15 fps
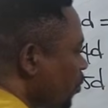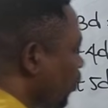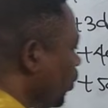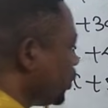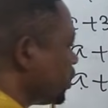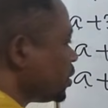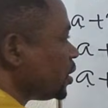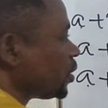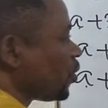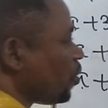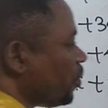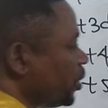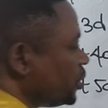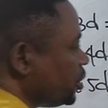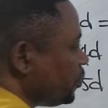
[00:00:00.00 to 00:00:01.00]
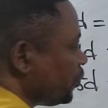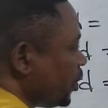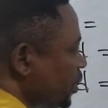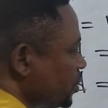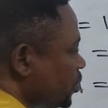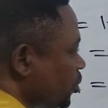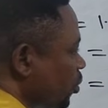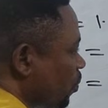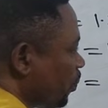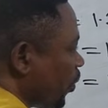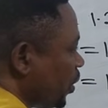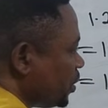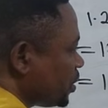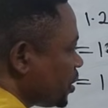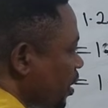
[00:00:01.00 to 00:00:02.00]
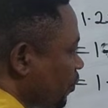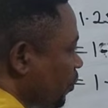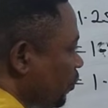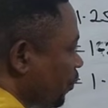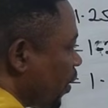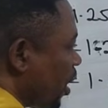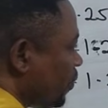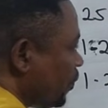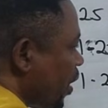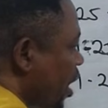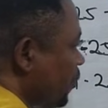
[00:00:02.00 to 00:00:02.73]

What is the common difference? 0.75.